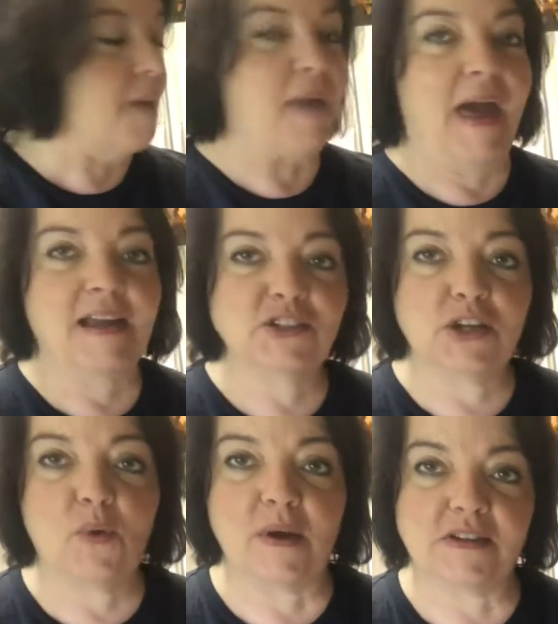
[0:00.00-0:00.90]
I'm
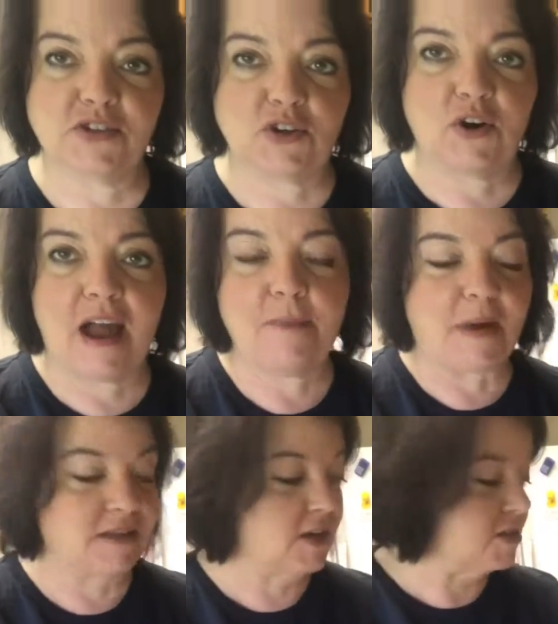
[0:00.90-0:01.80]
actually going to start out
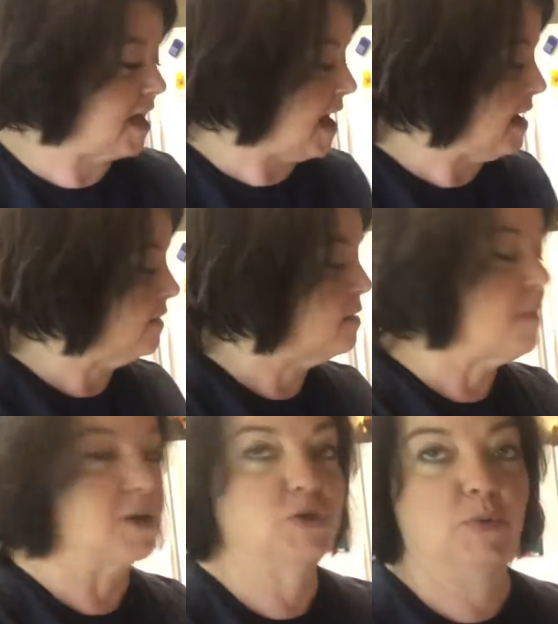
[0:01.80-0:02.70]
by sauteing the
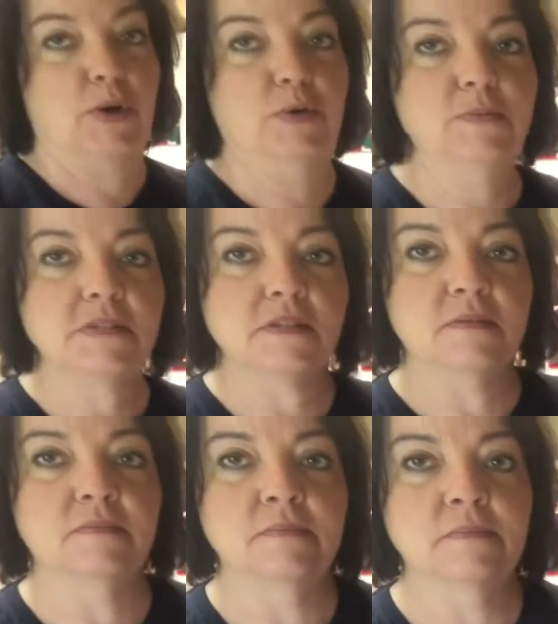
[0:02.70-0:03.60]
mushrooms
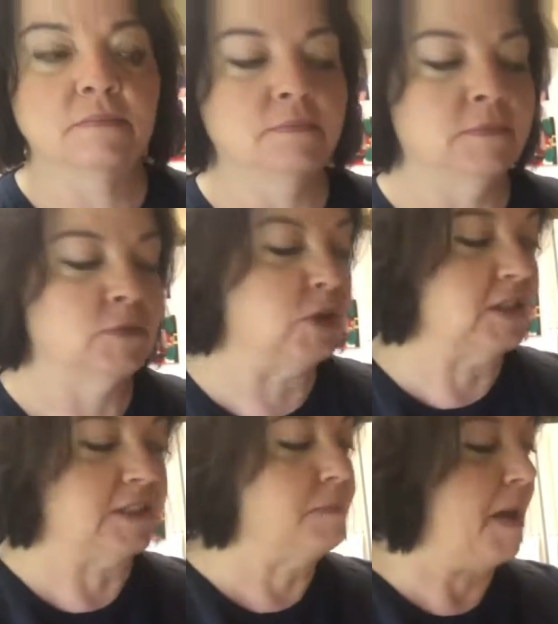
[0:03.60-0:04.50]

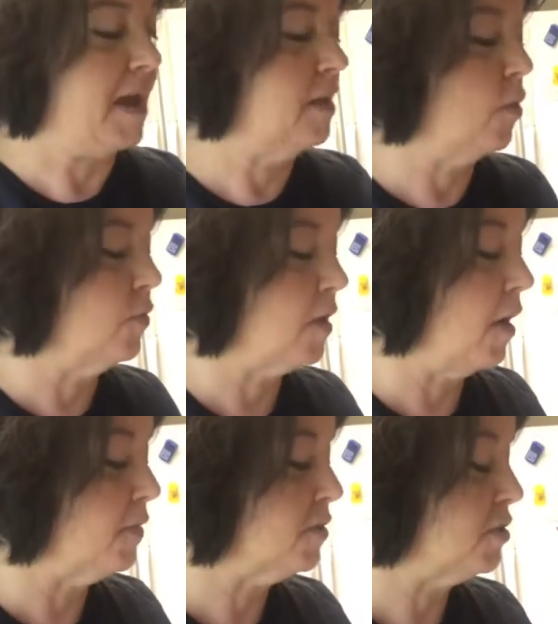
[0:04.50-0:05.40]
just in a pan on the